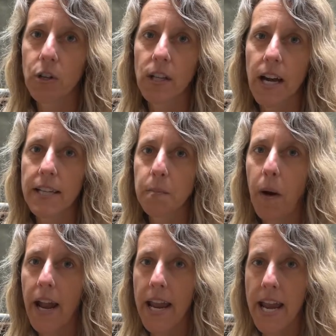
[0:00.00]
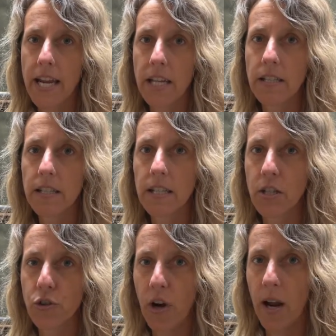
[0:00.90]
fertilize by hand in
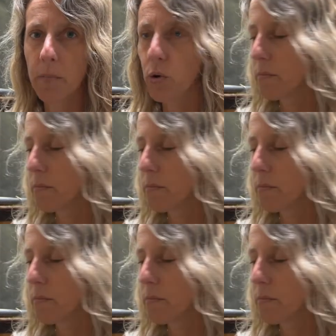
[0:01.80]
tripour